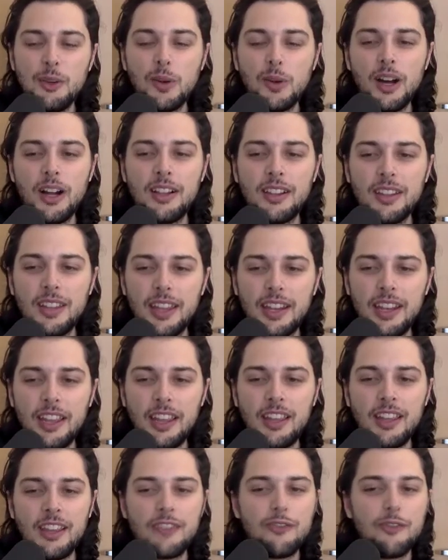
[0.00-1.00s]
Well,
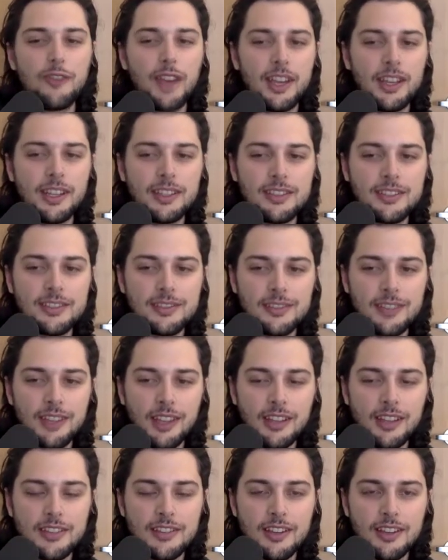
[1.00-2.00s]
any advice,
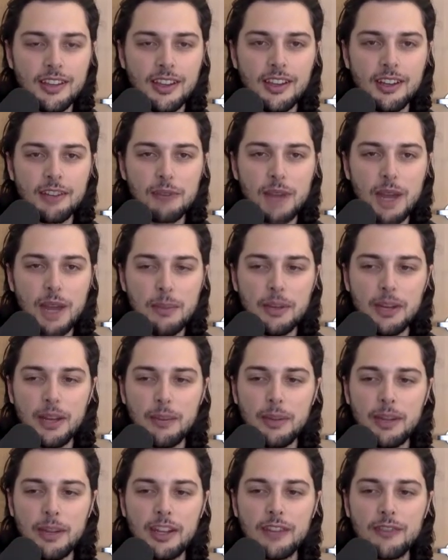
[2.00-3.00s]
I guess, to kind of wrap it
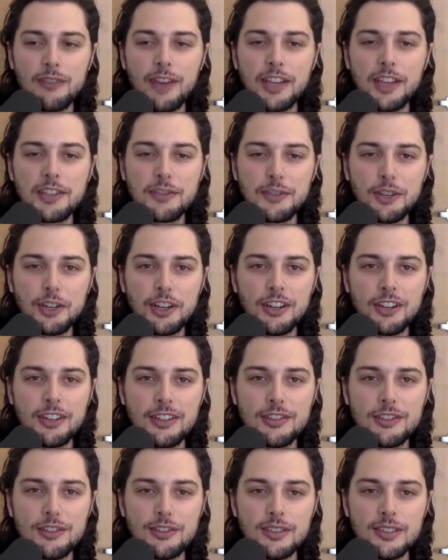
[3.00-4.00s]
up, any advice for
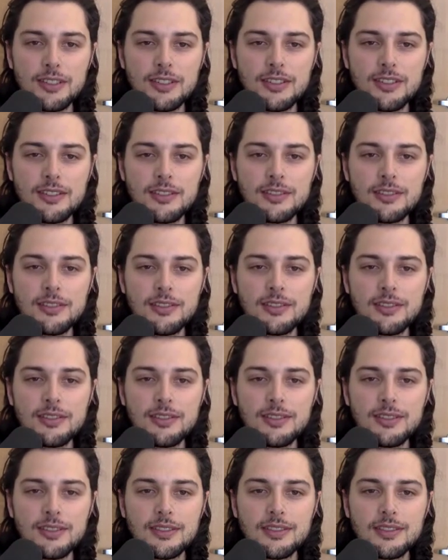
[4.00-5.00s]
current students
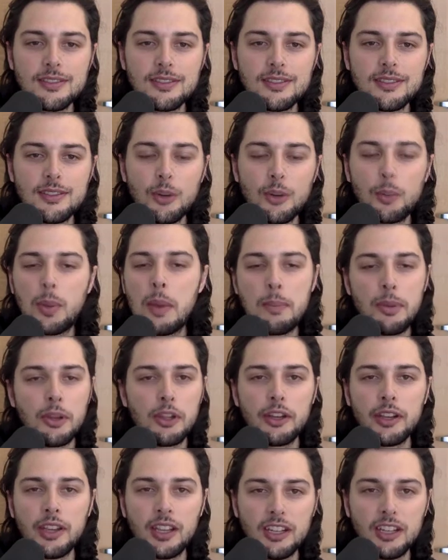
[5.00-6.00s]
or
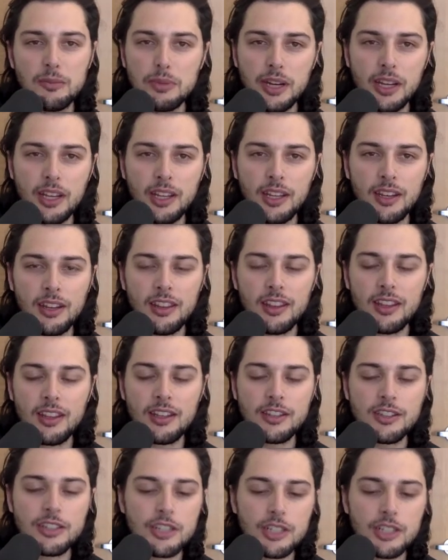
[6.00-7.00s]
people looking to break into the
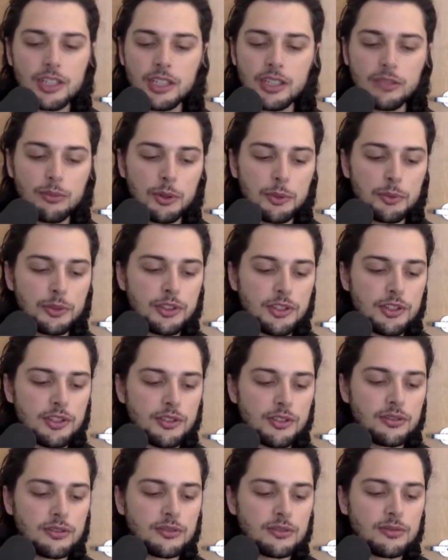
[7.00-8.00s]
industry? What would
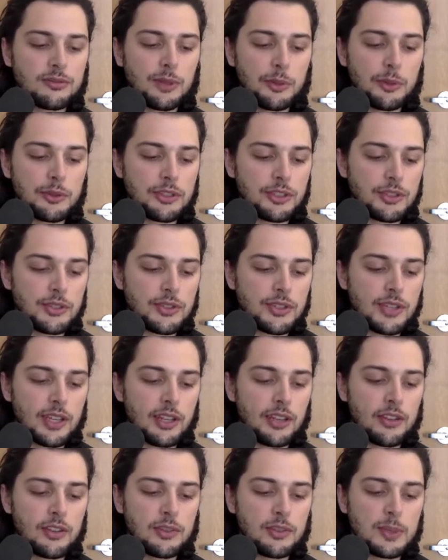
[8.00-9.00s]
you say
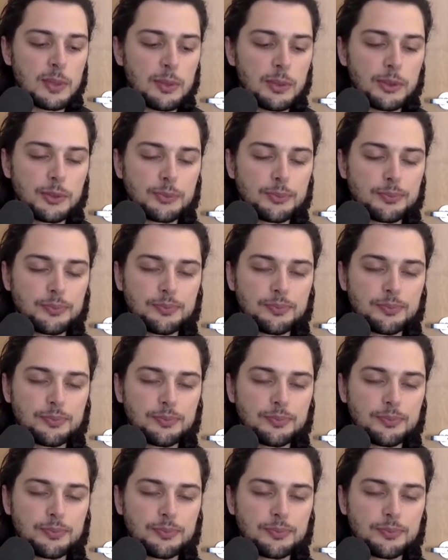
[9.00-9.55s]
to those people?